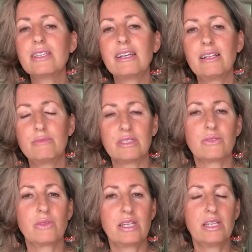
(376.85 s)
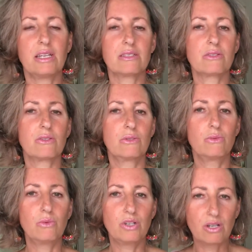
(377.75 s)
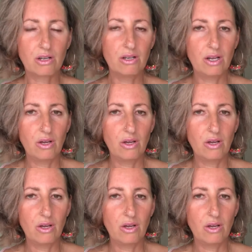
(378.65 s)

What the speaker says: the elements within us to work